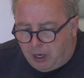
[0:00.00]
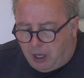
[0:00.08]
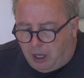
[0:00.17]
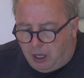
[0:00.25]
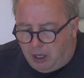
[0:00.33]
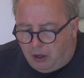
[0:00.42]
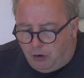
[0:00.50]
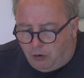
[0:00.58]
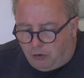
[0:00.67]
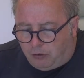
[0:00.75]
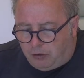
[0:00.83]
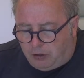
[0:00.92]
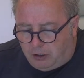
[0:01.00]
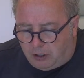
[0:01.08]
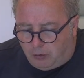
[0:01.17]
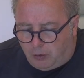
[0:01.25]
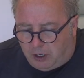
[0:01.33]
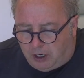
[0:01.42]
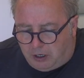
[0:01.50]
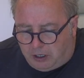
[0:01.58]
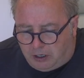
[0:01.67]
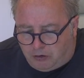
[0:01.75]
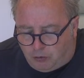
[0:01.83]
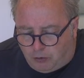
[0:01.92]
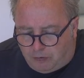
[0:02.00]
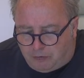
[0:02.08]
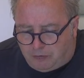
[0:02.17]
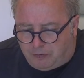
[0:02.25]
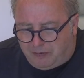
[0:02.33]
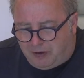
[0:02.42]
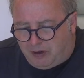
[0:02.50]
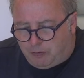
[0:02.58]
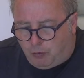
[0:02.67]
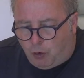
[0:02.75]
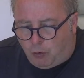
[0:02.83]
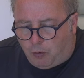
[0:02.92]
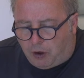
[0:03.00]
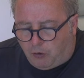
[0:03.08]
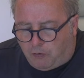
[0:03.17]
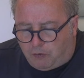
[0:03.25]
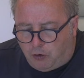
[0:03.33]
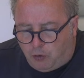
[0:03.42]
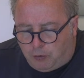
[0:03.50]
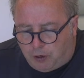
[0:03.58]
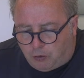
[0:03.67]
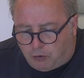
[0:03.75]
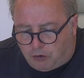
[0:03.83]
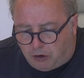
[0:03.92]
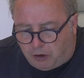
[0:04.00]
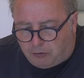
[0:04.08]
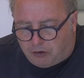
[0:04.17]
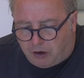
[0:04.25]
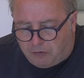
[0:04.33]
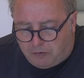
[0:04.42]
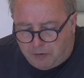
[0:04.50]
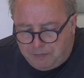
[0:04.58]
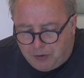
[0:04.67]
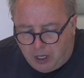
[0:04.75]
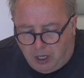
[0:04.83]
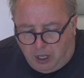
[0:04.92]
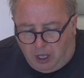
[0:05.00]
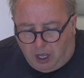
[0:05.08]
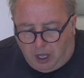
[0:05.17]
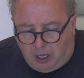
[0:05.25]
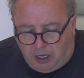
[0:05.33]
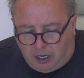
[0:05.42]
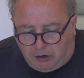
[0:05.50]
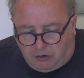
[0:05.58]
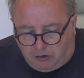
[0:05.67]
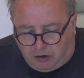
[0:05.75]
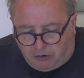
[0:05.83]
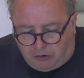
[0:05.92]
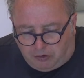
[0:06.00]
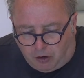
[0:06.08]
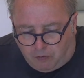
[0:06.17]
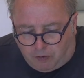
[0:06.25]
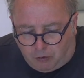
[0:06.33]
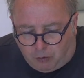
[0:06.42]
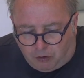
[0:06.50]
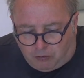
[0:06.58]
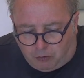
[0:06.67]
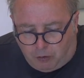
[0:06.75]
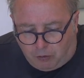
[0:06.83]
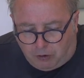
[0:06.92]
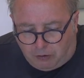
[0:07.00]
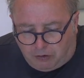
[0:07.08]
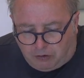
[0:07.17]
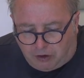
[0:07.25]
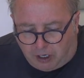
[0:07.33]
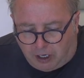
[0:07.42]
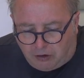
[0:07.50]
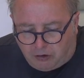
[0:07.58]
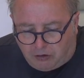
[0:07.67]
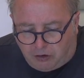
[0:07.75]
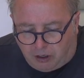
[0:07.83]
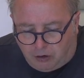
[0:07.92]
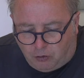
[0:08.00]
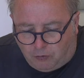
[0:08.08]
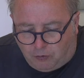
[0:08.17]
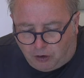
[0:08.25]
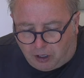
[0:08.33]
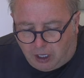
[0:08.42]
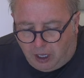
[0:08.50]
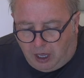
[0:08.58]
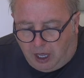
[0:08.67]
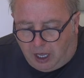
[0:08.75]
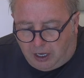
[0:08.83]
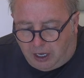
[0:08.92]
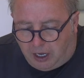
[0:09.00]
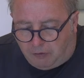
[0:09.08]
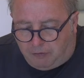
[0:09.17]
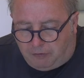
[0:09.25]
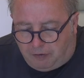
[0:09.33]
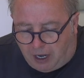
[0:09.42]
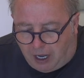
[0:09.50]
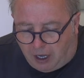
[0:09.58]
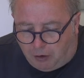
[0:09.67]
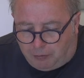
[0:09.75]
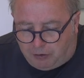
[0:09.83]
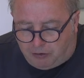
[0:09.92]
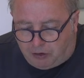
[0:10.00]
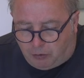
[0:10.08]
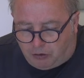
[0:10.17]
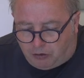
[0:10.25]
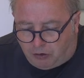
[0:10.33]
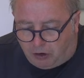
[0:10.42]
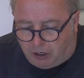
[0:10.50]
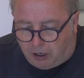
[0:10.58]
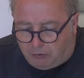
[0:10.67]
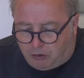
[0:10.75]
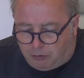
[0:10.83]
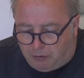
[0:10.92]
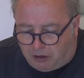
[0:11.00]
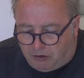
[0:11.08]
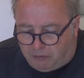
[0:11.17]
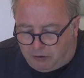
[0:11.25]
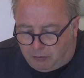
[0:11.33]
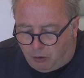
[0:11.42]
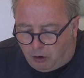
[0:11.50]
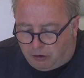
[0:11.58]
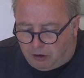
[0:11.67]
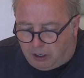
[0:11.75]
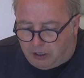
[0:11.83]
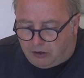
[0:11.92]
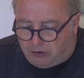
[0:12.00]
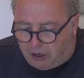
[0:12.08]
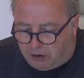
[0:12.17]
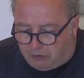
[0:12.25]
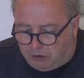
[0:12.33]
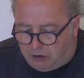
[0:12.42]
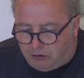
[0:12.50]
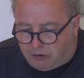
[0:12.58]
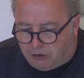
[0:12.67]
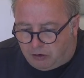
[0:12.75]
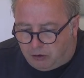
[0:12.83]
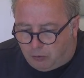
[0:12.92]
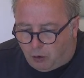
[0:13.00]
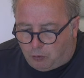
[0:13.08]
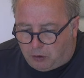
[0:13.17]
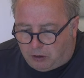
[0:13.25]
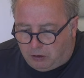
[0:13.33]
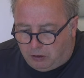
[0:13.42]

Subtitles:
on, where he is with his more one-off new build type stuff. He actually says his girlfriend works for a well-known estate agency in Norfolk, and they are flat out busy with sign-ups, massive demand in the southeast at the moment.